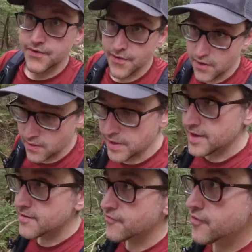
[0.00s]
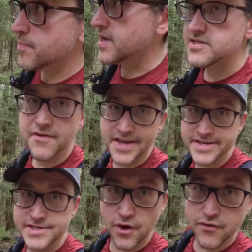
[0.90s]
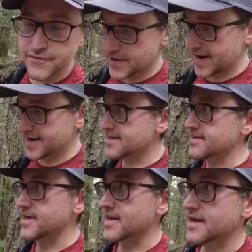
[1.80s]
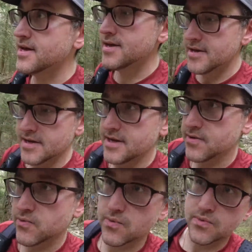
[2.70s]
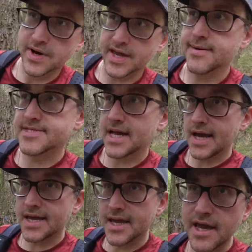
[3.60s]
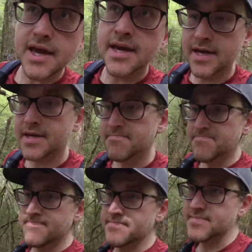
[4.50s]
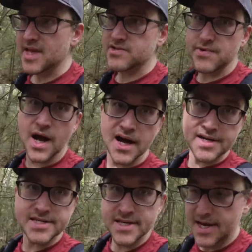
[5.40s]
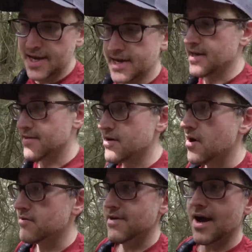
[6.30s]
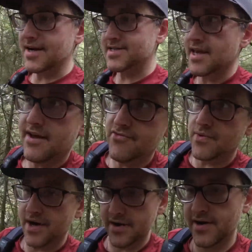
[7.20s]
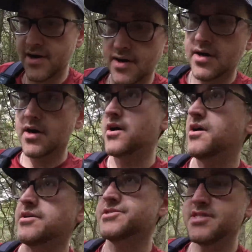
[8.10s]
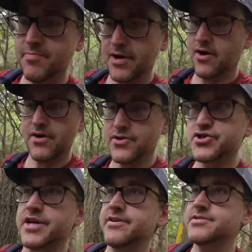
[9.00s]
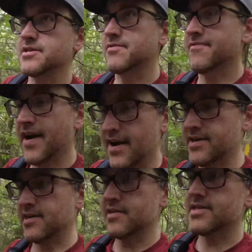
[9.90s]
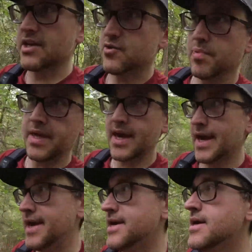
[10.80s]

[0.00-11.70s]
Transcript: So if Pennsylvania is known for anything when it comes to hiking, it's rocks. There are rocks everywhere on just about all the trails you can find in central P A.